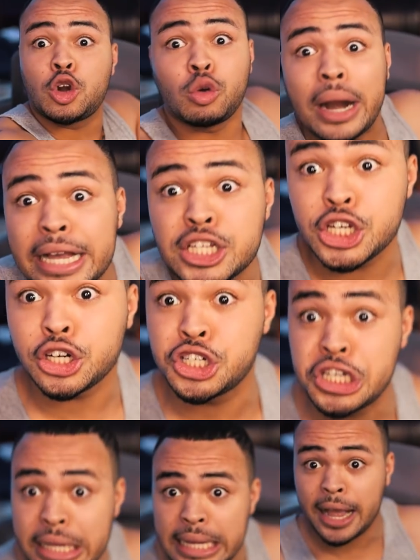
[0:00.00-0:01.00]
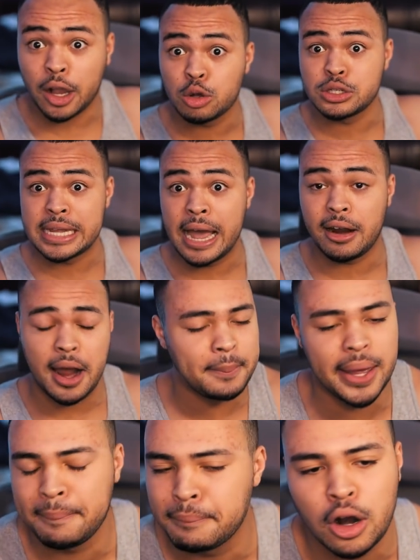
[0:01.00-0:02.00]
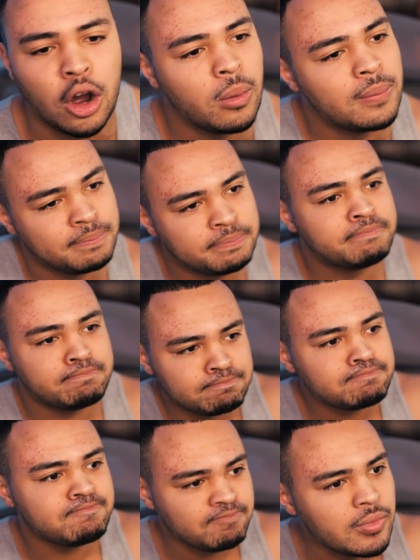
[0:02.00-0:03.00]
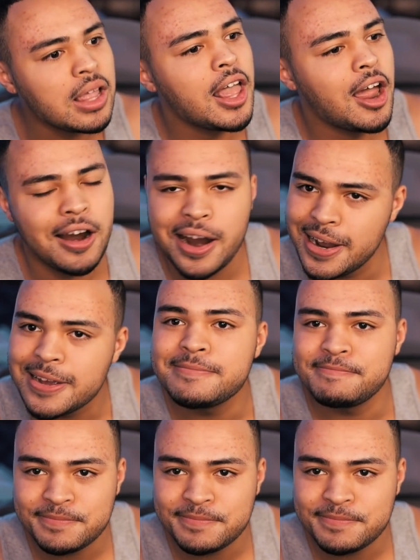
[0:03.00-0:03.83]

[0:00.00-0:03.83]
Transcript: crazier shit that goes down. I'm like, bro. All right.